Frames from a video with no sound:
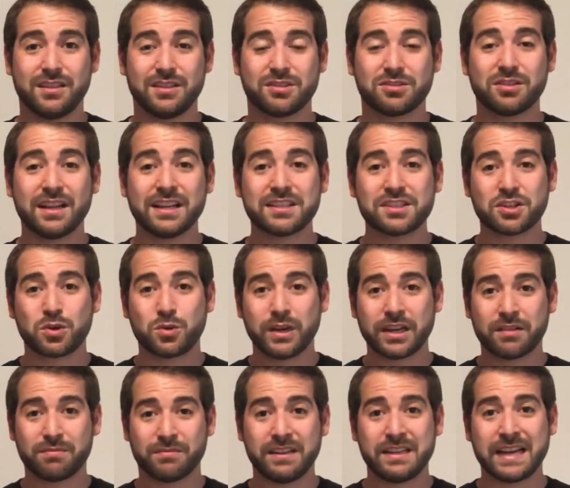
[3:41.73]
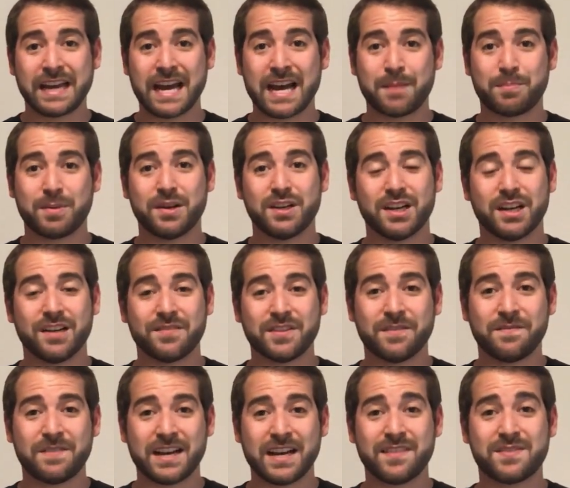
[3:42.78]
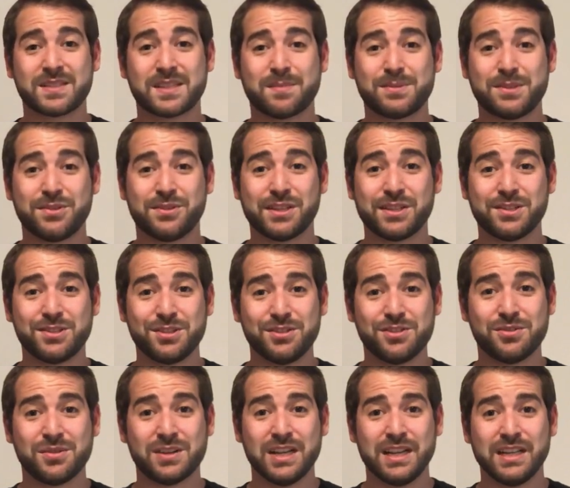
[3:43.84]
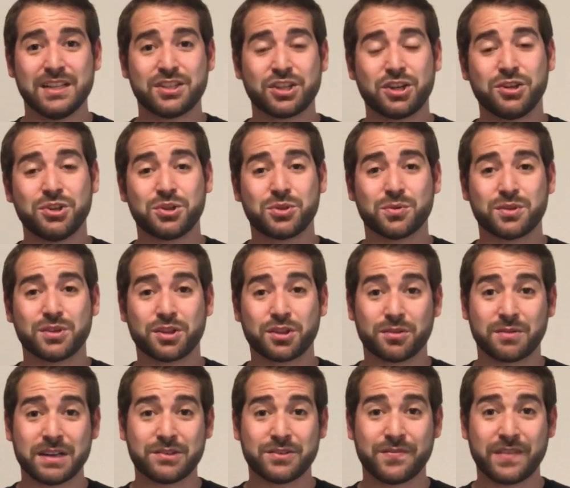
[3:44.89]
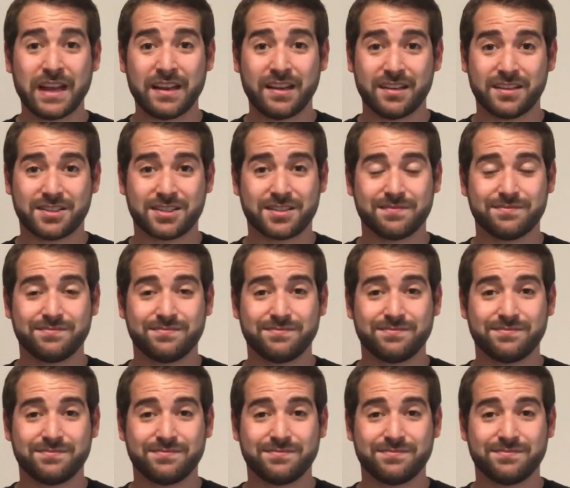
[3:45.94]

So that's a quick recap of the 5 steps you can do to go through another round of edits.